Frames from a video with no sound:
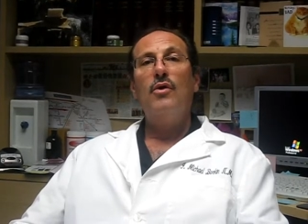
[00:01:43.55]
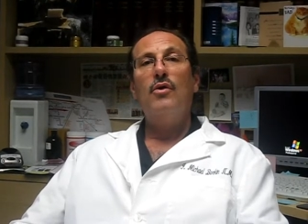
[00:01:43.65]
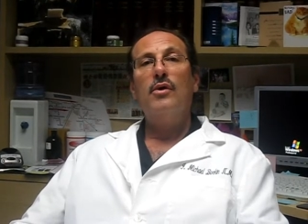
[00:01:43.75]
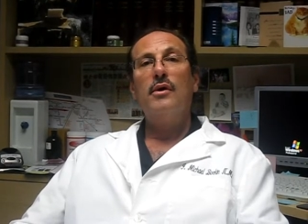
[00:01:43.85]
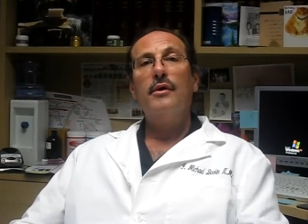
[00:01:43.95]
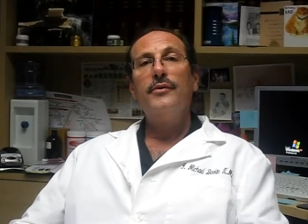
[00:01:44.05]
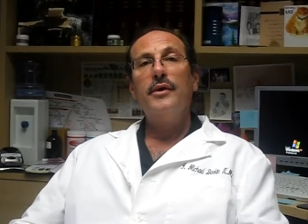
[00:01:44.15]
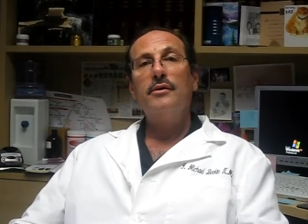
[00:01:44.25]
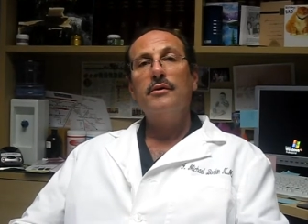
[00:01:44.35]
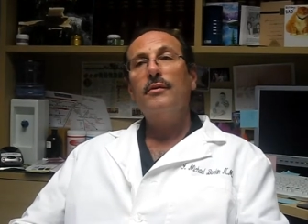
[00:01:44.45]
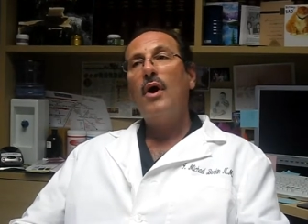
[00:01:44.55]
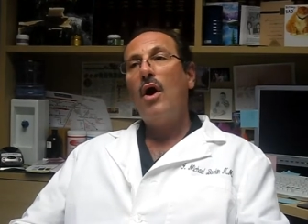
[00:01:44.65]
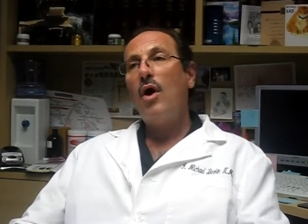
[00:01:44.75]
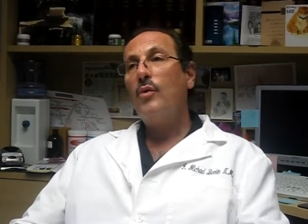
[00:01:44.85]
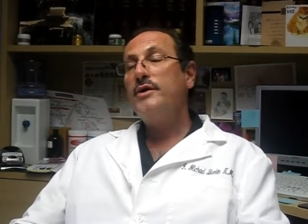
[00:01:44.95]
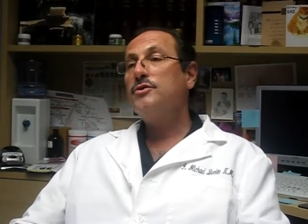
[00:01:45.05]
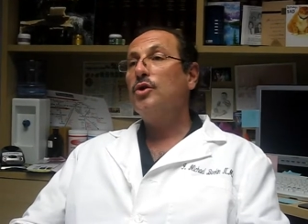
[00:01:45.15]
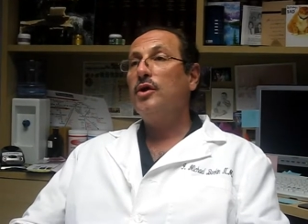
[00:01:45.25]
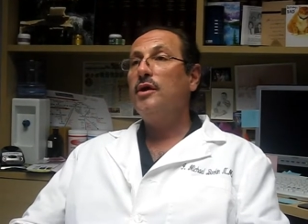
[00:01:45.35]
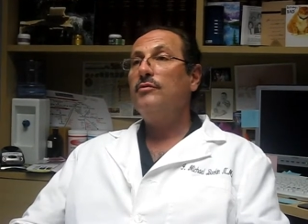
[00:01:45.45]
or they're always
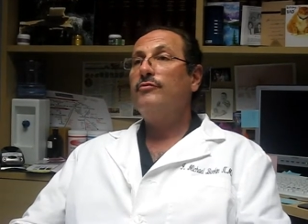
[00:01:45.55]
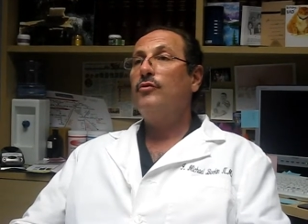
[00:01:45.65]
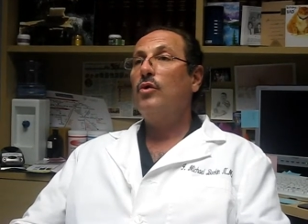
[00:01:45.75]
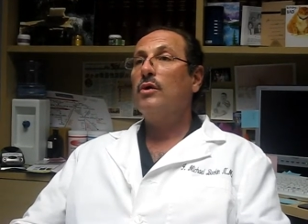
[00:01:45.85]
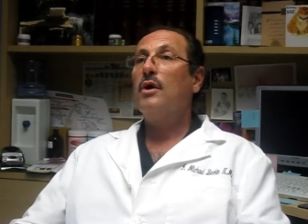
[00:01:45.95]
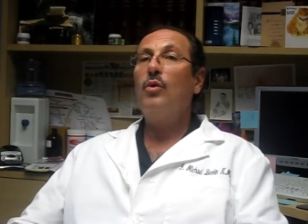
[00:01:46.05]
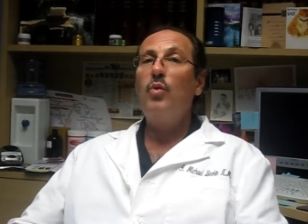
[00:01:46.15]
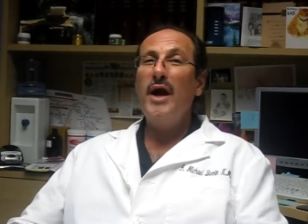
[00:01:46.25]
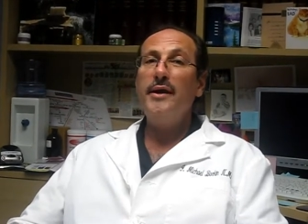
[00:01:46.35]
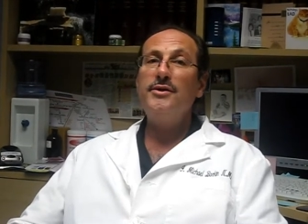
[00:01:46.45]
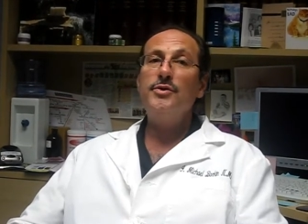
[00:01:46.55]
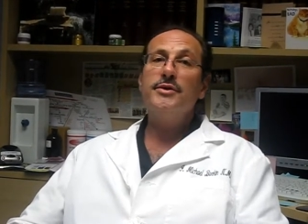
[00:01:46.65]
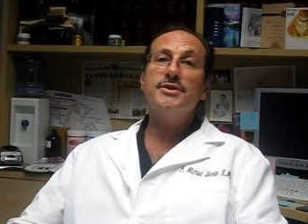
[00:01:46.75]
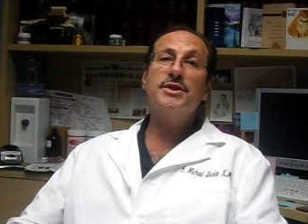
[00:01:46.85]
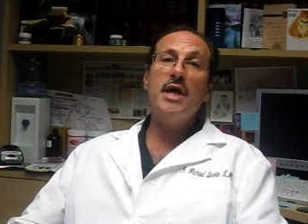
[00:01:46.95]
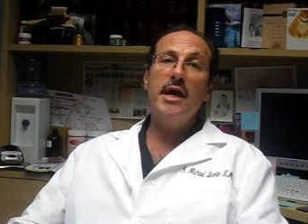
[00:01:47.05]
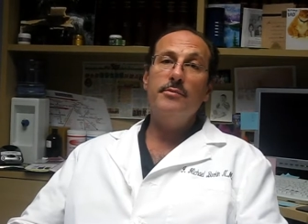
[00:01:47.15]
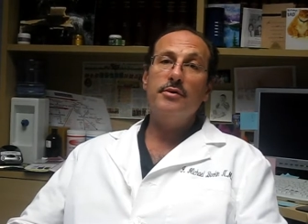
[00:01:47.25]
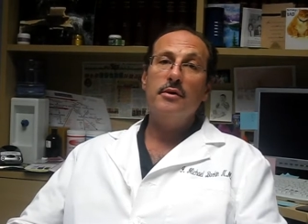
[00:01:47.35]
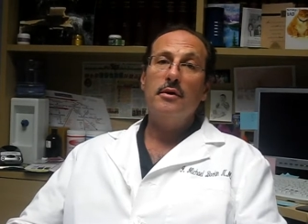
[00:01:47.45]
looking for a way to escape